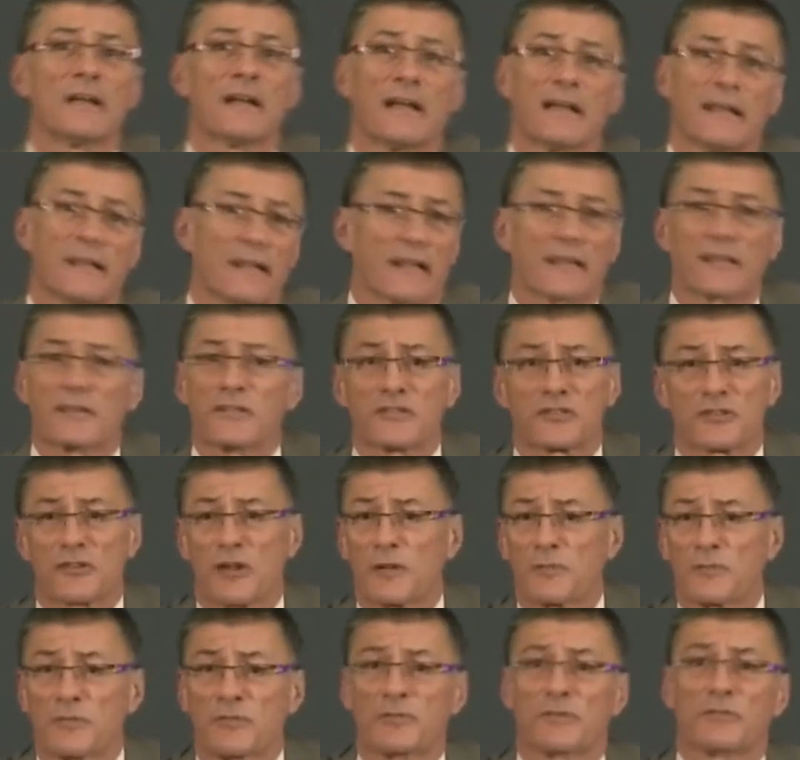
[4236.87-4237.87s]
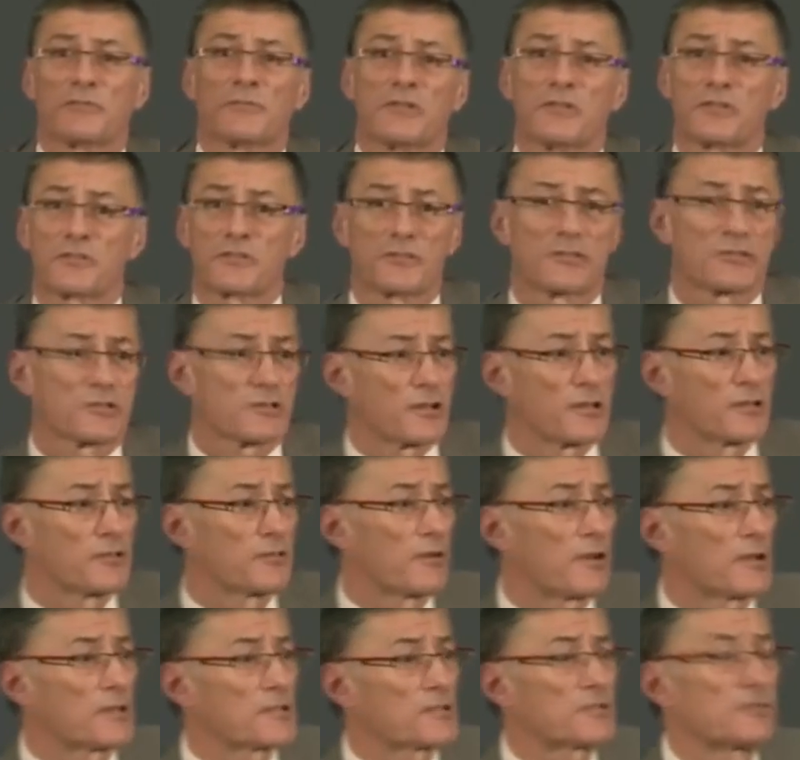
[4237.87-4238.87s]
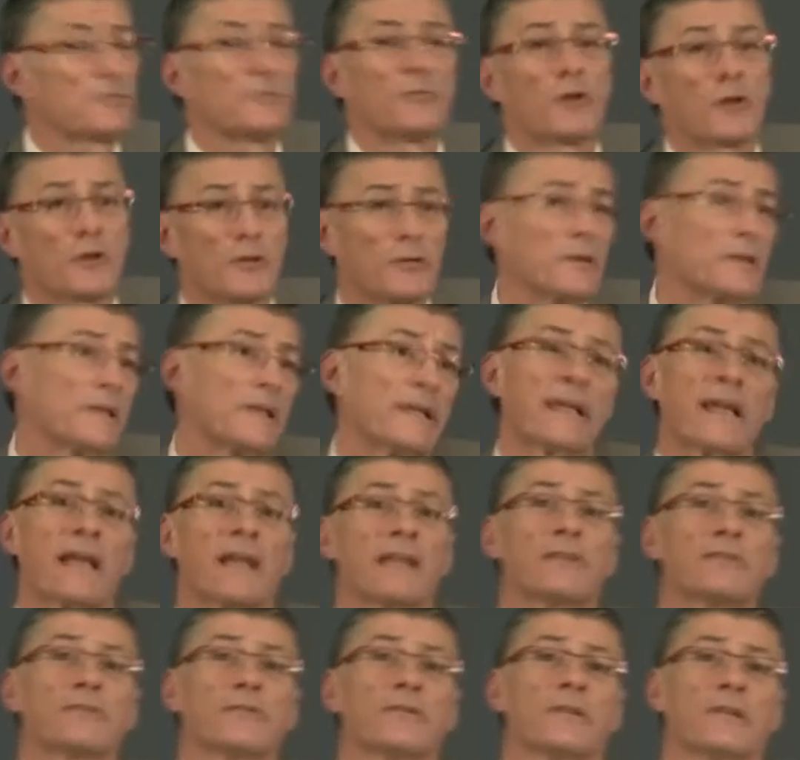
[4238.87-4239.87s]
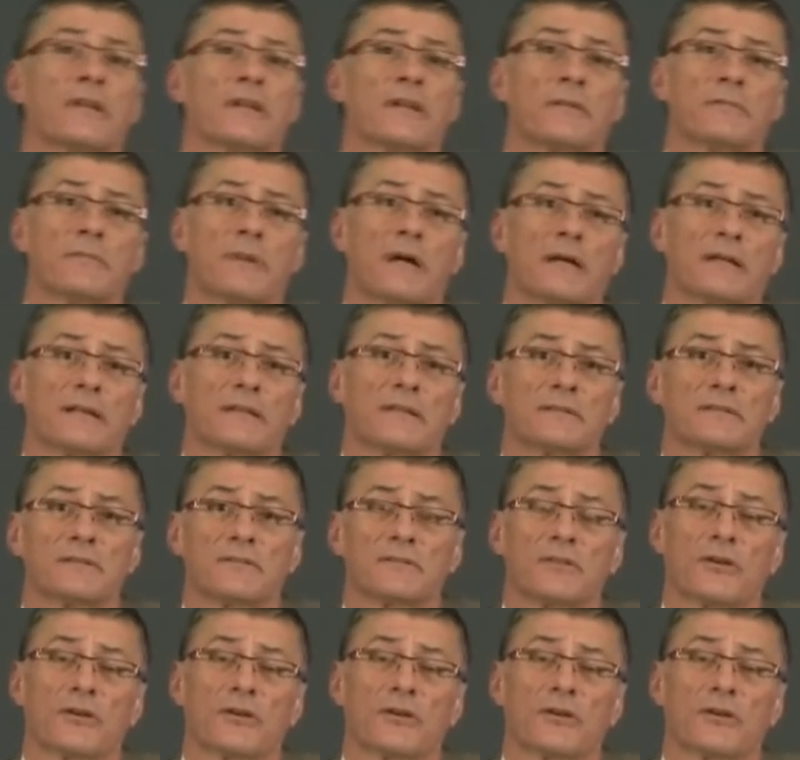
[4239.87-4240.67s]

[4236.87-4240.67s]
and I can stop doing research on drugs tomorrow and they can't do a thing about it.